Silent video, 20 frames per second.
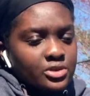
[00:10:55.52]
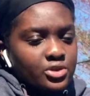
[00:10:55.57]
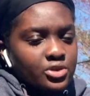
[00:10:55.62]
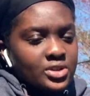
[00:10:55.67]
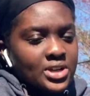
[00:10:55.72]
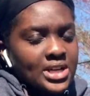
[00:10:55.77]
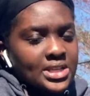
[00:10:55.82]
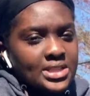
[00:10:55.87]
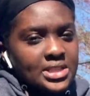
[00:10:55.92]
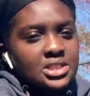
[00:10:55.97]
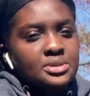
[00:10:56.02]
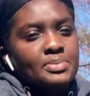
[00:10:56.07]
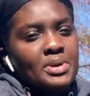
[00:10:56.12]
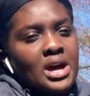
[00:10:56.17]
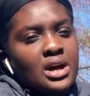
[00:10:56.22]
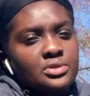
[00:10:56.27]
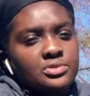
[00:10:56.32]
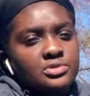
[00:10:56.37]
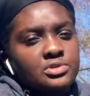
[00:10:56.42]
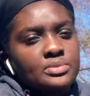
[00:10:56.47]
create this
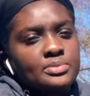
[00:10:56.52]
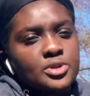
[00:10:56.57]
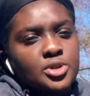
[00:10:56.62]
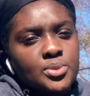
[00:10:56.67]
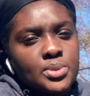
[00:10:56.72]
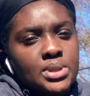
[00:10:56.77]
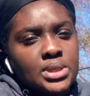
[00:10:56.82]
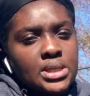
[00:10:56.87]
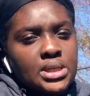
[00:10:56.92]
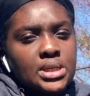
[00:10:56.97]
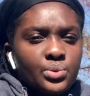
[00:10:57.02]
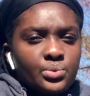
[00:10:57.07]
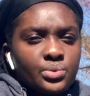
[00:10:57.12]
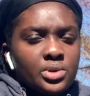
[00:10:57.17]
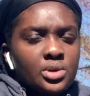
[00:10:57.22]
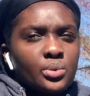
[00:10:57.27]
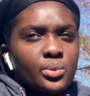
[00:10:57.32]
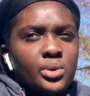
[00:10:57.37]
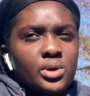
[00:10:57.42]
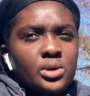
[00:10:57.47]
boundary between
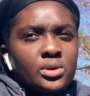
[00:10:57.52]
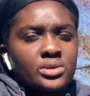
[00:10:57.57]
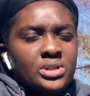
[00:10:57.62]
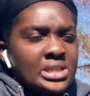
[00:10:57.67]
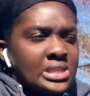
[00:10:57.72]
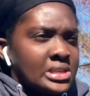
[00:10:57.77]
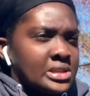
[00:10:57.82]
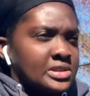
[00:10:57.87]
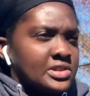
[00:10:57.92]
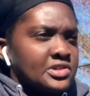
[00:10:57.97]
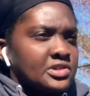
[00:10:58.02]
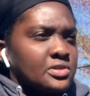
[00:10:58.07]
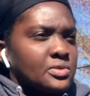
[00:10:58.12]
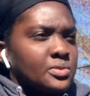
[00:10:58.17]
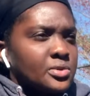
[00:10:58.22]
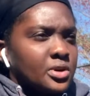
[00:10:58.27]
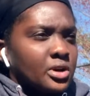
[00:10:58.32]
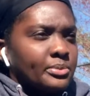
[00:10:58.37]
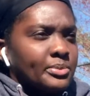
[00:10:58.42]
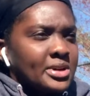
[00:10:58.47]
real world and the digital
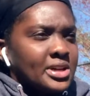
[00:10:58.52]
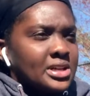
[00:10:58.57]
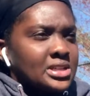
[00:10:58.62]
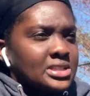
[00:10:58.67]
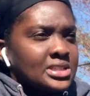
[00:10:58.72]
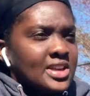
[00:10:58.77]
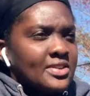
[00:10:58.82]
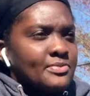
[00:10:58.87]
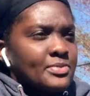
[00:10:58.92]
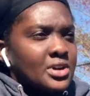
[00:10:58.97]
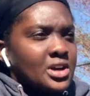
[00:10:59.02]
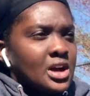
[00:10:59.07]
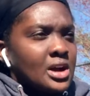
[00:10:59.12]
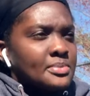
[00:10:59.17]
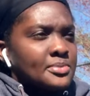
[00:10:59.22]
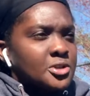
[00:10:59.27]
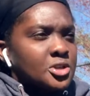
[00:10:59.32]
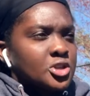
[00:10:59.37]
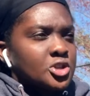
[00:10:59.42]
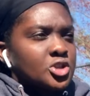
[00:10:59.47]
world because they've
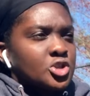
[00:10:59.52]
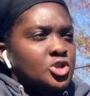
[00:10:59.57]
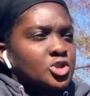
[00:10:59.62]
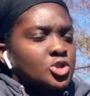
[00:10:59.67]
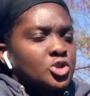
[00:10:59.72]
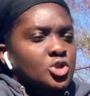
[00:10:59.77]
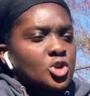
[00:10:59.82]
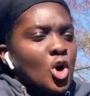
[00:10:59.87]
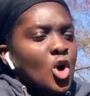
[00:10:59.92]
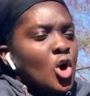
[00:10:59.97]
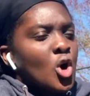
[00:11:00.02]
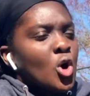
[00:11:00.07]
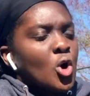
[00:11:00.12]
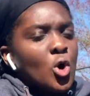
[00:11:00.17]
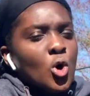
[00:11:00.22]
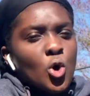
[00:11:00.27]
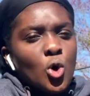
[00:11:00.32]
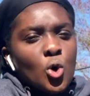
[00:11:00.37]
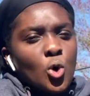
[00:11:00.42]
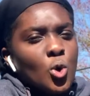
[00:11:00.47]
become
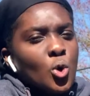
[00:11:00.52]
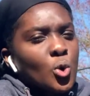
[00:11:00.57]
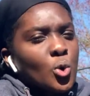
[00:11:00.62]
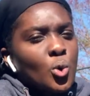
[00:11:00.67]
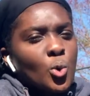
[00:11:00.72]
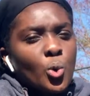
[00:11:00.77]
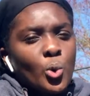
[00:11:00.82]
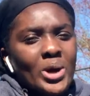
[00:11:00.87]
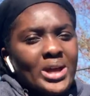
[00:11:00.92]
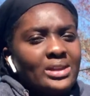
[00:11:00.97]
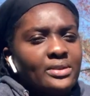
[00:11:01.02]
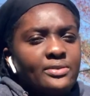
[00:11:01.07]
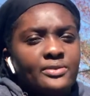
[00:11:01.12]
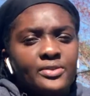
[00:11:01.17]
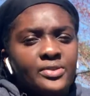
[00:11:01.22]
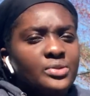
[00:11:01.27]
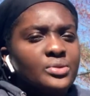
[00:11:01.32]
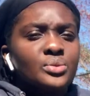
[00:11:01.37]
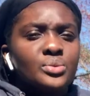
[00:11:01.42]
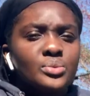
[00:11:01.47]
so
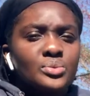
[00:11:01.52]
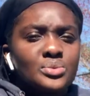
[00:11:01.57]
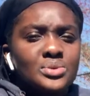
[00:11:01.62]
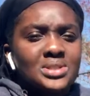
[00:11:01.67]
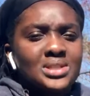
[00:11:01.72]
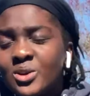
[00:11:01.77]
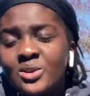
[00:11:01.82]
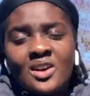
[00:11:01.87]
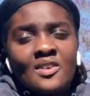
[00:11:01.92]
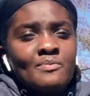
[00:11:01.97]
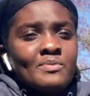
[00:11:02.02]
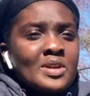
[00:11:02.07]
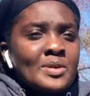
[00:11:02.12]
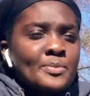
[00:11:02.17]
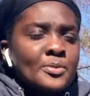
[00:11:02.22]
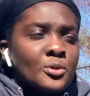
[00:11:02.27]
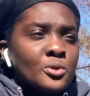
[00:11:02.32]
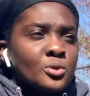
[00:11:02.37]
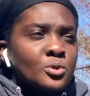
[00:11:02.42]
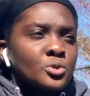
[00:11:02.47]
infused. You
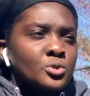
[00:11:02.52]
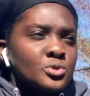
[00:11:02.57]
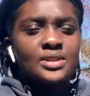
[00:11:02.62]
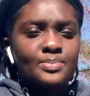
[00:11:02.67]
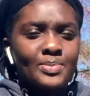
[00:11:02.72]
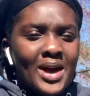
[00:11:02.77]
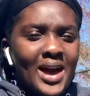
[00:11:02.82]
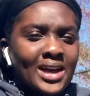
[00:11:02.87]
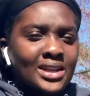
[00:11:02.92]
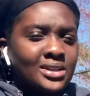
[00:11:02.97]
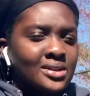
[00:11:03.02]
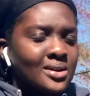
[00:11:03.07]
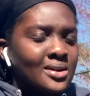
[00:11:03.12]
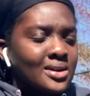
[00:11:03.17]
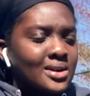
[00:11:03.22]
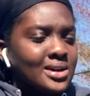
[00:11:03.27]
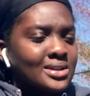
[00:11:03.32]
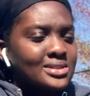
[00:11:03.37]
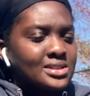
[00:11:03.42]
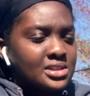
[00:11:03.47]
people who depend
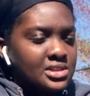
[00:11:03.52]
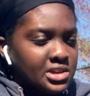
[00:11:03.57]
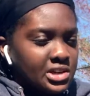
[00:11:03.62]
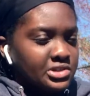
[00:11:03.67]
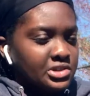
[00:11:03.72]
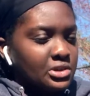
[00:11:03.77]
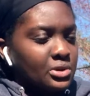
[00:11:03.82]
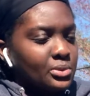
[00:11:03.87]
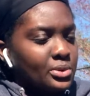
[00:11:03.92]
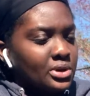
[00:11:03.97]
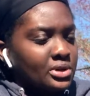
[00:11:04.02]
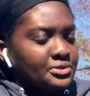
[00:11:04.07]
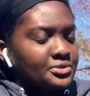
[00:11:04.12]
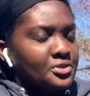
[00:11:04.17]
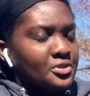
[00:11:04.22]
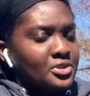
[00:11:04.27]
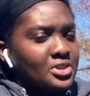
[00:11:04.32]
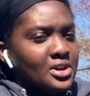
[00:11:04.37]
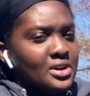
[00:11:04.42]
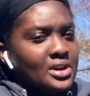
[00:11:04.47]
on the digital world
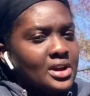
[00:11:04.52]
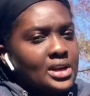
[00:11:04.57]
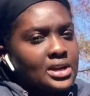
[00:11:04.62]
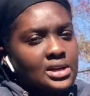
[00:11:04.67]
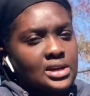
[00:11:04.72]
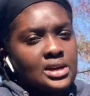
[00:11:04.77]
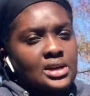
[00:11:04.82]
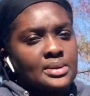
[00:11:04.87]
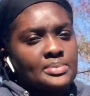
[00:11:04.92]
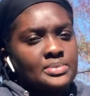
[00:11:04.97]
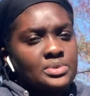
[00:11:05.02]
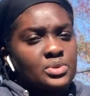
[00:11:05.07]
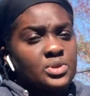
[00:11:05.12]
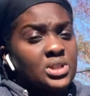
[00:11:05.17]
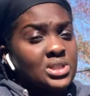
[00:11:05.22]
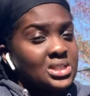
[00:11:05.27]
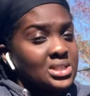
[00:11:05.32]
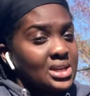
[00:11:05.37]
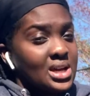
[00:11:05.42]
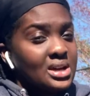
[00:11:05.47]
for their incomes, which
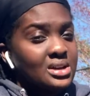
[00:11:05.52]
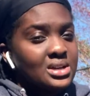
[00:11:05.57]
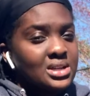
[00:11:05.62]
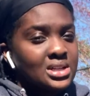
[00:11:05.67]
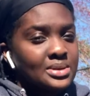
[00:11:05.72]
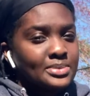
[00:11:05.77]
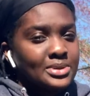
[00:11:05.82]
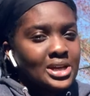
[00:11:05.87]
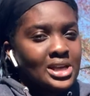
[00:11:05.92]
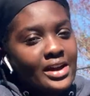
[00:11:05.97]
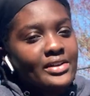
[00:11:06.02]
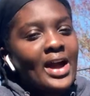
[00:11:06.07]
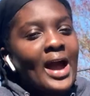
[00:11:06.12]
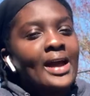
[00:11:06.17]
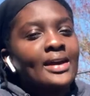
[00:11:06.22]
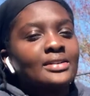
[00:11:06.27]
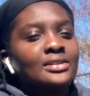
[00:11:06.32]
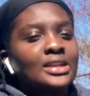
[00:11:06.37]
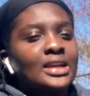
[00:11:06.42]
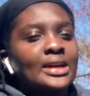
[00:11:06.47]
is scary to me.
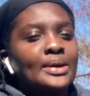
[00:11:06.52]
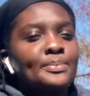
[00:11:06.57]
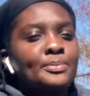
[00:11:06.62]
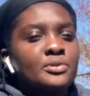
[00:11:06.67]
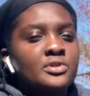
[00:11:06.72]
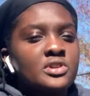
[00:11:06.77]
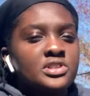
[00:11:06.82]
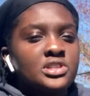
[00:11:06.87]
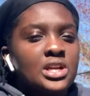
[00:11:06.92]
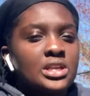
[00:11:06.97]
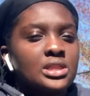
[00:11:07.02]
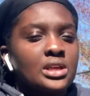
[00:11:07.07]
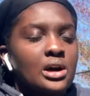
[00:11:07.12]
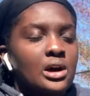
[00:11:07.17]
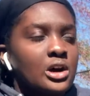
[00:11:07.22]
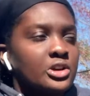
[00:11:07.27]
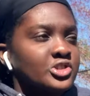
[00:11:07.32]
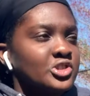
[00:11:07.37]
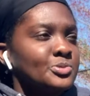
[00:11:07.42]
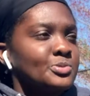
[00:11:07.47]
I appreciate the
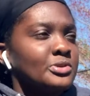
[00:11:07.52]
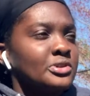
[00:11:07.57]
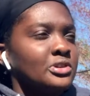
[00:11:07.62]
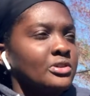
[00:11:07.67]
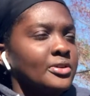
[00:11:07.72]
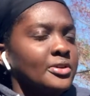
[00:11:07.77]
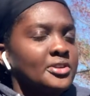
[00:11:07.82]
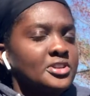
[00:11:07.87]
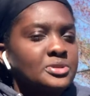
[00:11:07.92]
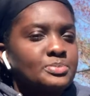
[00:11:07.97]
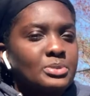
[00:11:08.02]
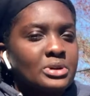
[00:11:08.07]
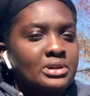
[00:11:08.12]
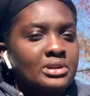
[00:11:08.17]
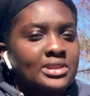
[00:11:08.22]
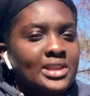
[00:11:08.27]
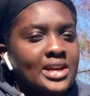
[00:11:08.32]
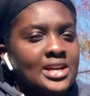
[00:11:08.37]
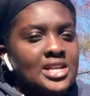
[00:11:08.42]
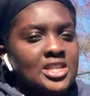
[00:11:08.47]
entrepreneurial
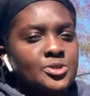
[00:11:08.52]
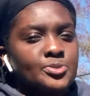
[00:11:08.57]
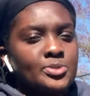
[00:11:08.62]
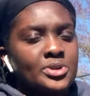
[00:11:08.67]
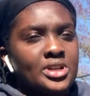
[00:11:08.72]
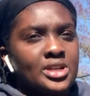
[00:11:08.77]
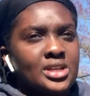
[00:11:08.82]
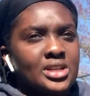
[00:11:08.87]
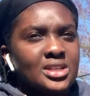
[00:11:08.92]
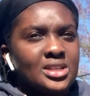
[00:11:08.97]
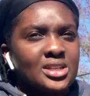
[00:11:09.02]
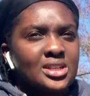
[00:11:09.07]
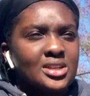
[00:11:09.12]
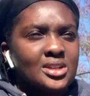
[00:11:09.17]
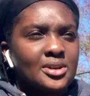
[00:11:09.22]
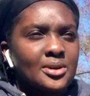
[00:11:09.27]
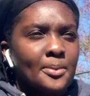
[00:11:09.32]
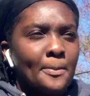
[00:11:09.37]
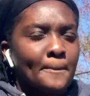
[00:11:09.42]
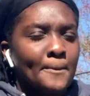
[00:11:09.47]
spirit that has been
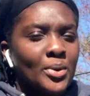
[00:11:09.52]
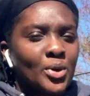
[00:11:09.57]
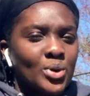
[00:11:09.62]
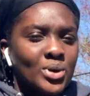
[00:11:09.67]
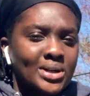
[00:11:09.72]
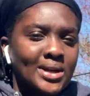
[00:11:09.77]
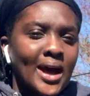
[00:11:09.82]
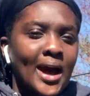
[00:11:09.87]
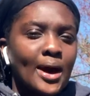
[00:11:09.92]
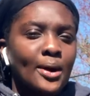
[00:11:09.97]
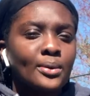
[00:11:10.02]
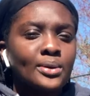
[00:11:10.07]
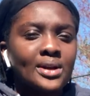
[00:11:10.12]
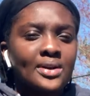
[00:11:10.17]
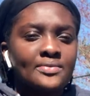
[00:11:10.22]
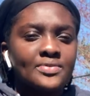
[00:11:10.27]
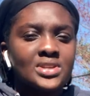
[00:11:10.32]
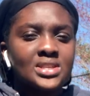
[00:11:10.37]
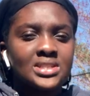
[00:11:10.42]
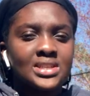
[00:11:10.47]
born out
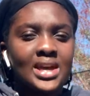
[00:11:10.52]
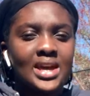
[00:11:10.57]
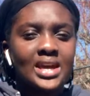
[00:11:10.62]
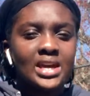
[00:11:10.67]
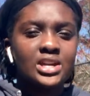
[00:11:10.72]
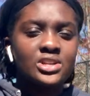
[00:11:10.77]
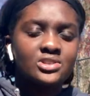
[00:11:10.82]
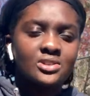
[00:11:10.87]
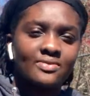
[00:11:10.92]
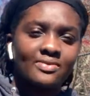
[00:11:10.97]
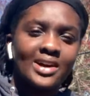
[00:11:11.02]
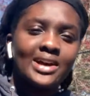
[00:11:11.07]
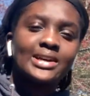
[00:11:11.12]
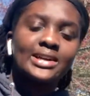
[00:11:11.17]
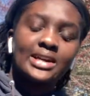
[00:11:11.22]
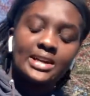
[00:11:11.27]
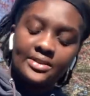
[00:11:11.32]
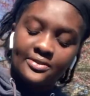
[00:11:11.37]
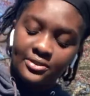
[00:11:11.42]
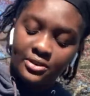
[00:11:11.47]
of this age of like
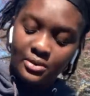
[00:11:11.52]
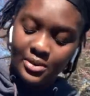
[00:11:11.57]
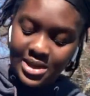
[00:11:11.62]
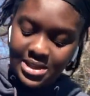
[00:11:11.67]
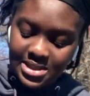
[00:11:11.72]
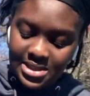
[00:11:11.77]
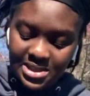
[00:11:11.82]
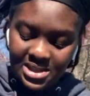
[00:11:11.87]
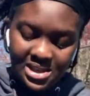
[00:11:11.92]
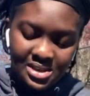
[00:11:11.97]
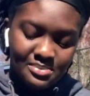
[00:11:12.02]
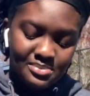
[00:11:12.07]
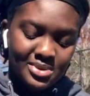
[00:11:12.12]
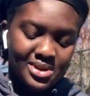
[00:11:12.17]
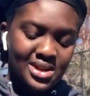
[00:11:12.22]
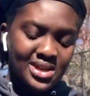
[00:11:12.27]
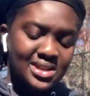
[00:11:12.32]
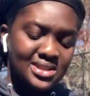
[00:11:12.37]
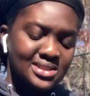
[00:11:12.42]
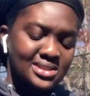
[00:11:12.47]
influencing,
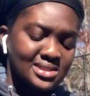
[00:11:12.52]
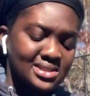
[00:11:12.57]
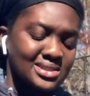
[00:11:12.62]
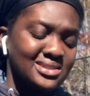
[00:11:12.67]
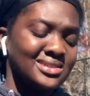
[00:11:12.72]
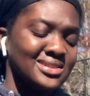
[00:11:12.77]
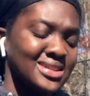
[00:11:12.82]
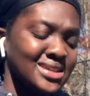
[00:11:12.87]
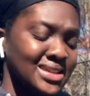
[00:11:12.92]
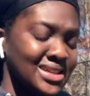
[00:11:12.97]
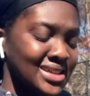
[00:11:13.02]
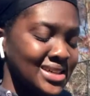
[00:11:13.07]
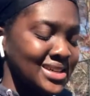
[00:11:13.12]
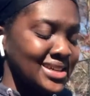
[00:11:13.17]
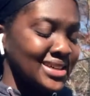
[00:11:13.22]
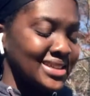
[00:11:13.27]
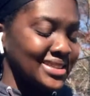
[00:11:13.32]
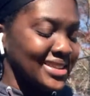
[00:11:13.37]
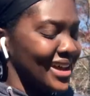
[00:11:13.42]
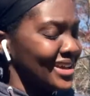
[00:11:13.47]
but
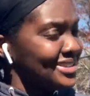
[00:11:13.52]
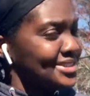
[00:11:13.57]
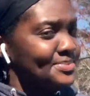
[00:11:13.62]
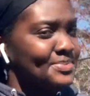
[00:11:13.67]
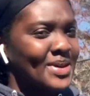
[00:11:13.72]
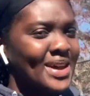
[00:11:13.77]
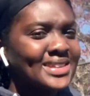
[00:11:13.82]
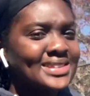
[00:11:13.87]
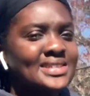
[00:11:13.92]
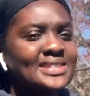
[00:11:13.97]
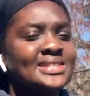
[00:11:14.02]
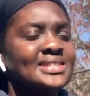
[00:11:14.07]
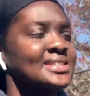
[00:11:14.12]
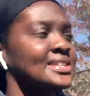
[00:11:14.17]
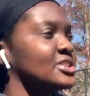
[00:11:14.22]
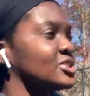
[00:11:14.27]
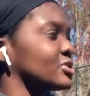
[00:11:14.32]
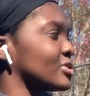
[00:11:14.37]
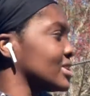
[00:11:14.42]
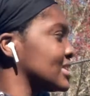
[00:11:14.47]
that dependency
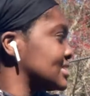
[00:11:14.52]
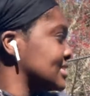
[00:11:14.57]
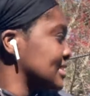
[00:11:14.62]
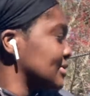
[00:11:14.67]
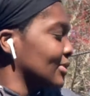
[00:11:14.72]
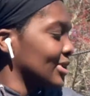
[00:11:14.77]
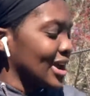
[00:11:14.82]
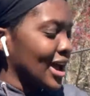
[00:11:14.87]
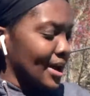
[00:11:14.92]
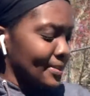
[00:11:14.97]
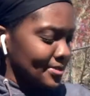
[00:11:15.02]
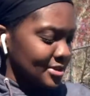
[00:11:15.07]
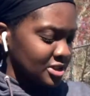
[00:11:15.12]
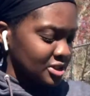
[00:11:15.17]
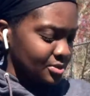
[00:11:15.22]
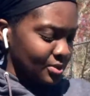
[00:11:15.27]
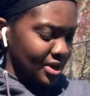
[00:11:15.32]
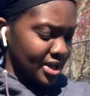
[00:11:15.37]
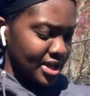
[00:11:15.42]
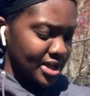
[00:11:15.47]
is crazy. What
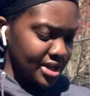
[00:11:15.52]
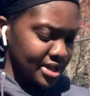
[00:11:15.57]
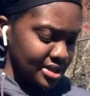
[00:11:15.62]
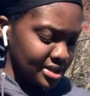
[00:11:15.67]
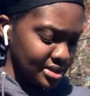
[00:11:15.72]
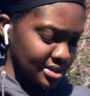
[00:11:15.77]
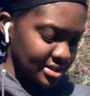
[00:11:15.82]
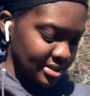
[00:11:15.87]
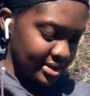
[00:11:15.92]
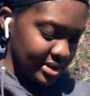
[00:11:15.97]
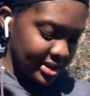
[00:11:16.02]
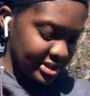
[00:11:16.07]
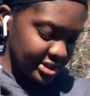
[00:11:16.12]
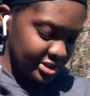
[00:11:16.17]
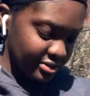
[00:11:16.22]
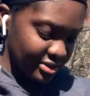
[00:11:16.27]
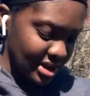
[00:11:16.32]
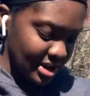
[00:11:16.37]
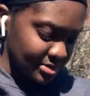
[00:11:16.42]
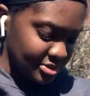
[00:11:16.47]
happens when
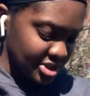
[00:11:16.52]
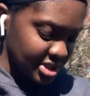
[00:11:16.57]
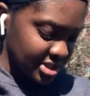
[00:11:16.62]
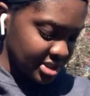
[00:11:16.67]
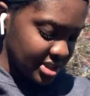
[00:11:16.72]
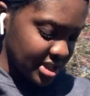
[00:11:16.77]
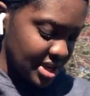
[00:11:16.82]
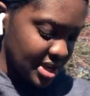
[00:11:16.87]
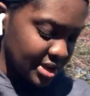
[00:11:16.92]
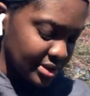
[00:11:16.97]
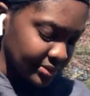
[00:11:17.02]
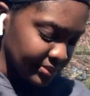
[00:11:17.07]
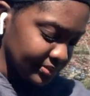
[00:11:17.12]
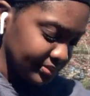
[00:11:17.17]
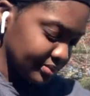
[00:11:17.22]
Instagram shuts down?